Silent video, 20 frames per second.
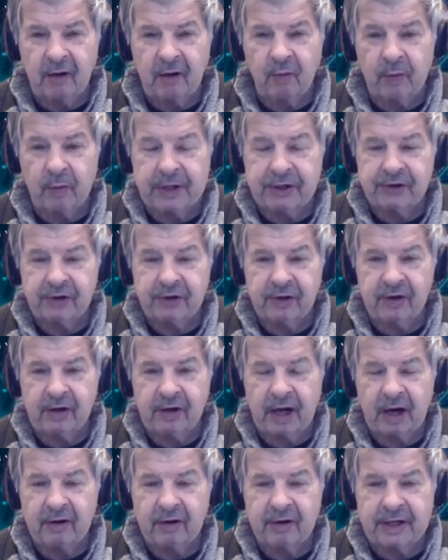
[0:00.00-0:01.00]
we turn
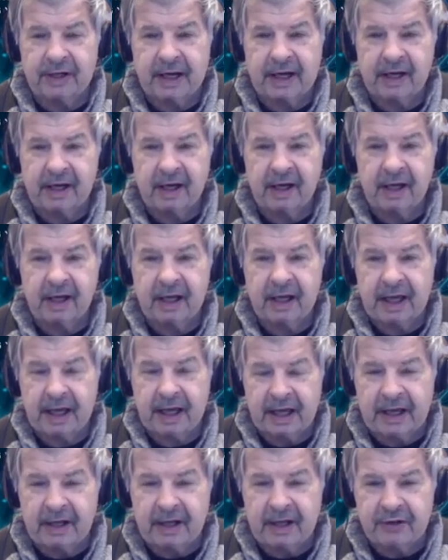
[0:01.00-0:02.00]
our data
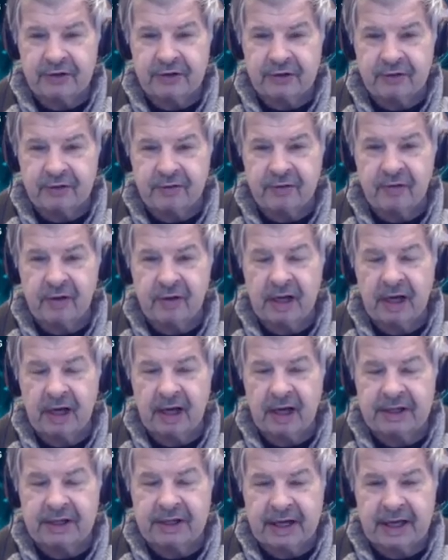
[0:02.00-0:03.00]
into
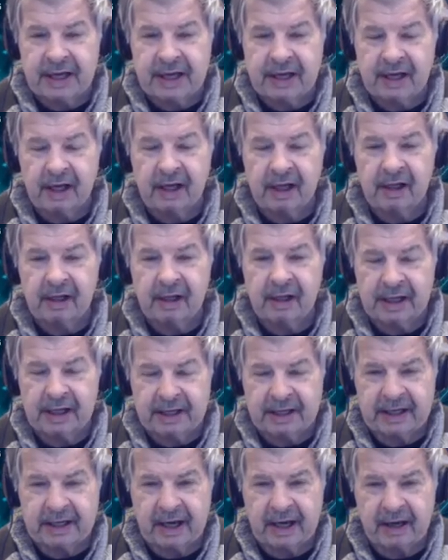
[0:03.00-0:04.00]
a data
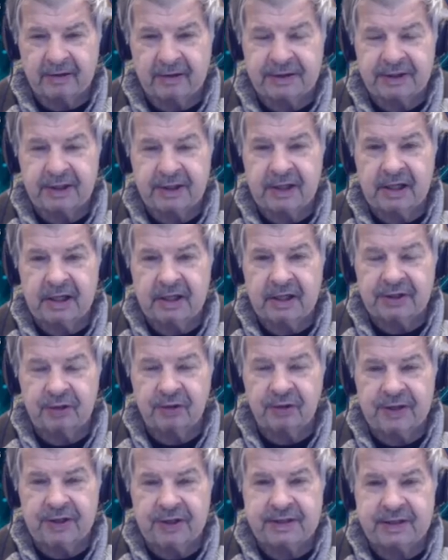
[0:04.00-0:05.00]
lakehouse.
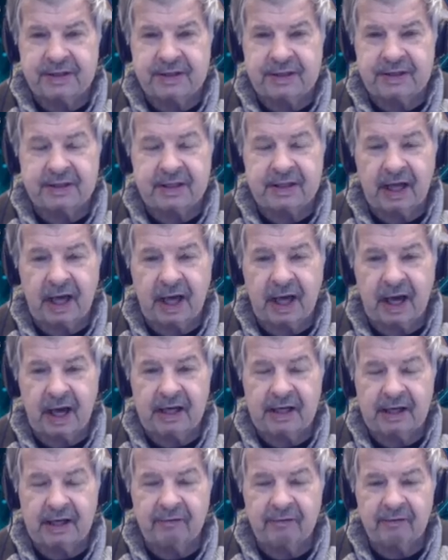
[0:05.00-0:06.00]
So this is the
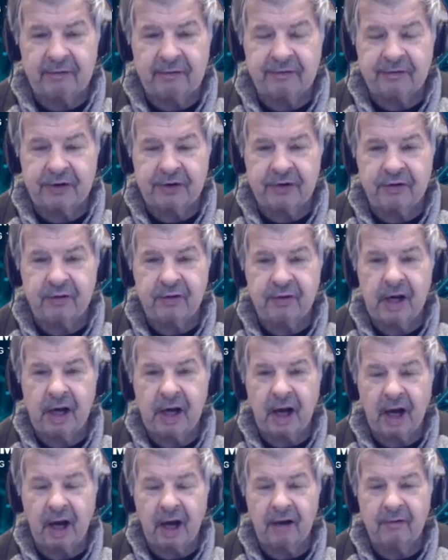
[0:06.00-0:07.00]
high-level view
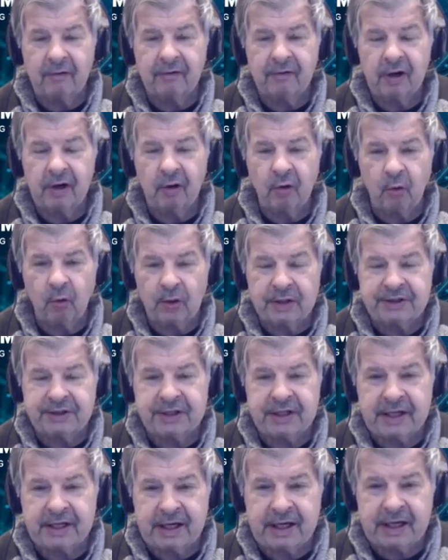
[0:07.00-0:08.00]
of
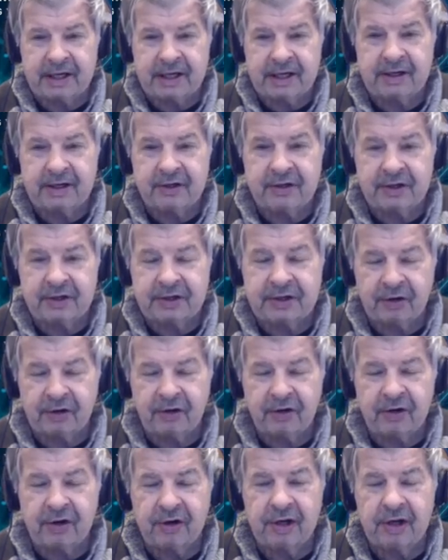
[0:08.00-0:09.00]
what's needed to
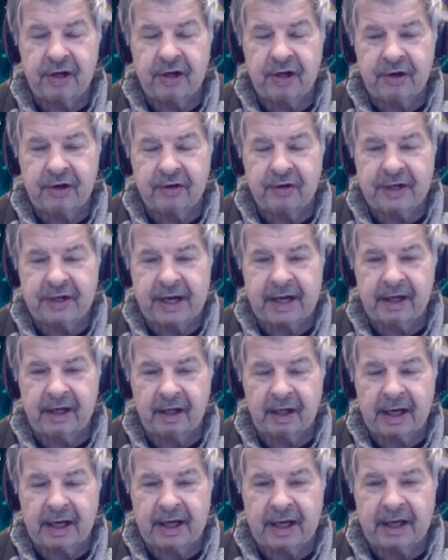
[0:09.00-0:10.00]
turn your data
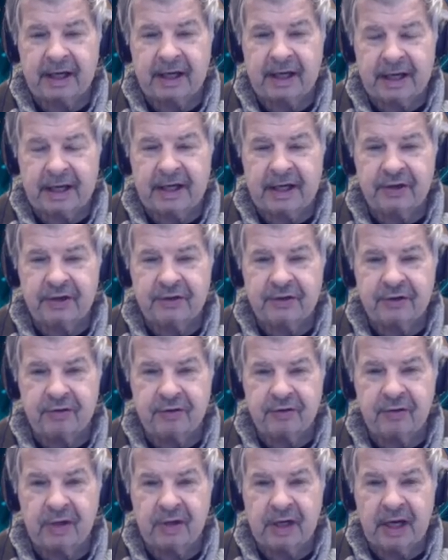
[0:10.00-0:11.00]
lake
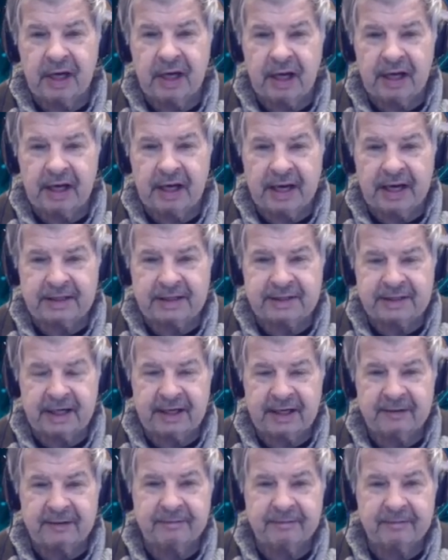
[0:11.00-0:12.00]
into an asset.